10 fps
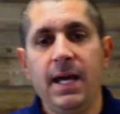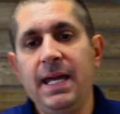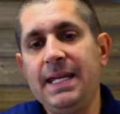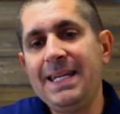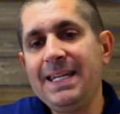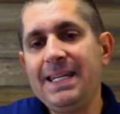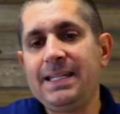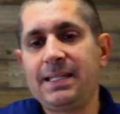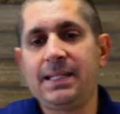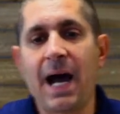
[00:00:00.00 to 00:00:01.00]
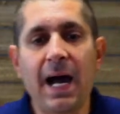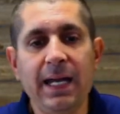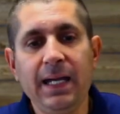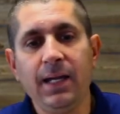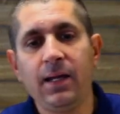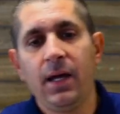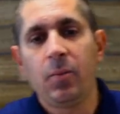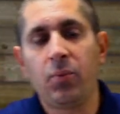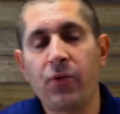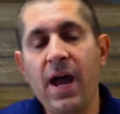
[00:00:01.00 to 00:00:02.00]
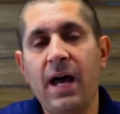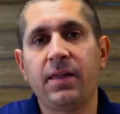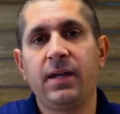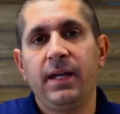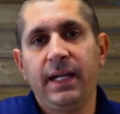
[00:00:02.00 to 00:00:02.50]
and in his dying breath,